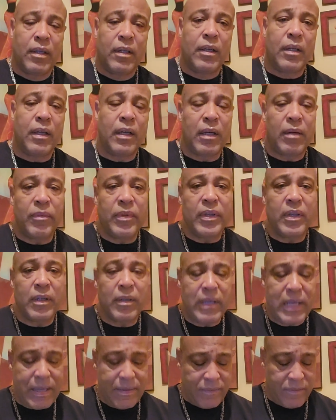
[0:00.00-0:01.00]
we're going
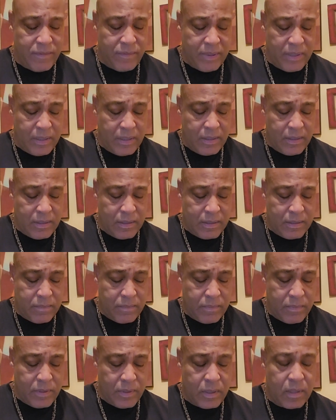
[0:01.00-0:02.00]
to have to be
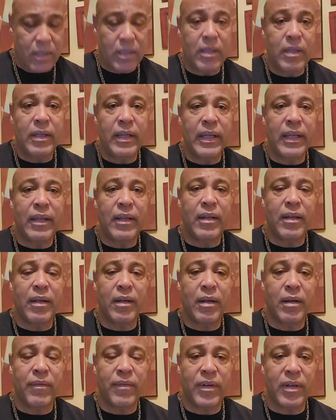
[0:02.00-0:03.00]
taking
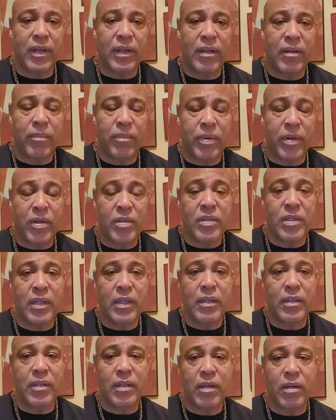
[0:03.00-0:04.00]
care of another
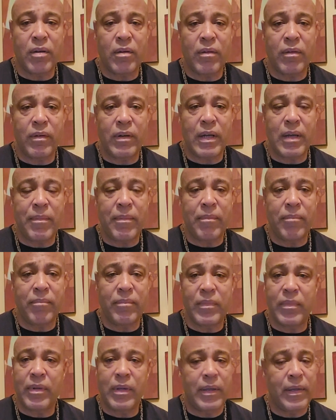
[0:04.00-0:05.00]
person. So
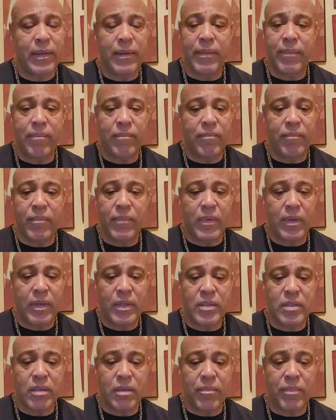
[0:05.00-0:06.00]

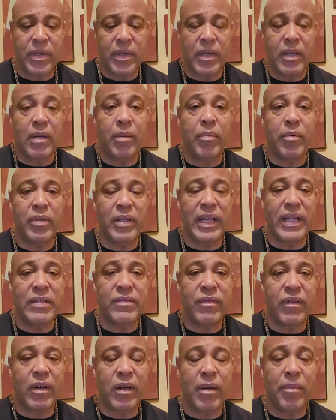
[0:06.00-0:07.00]
it's going to be a couple of days
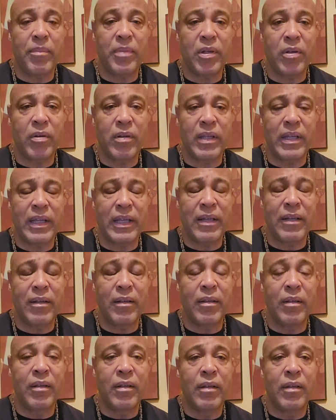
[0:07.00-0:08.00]
for I upload again.
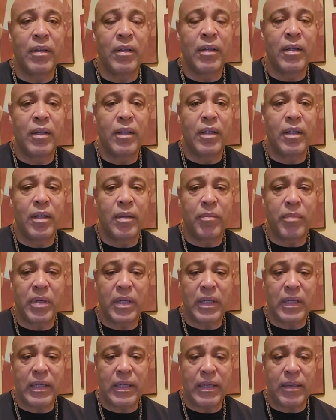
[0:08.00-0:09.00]

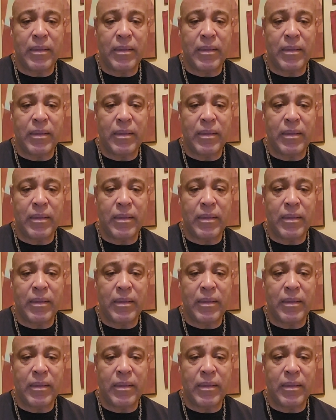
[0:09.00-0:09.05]
But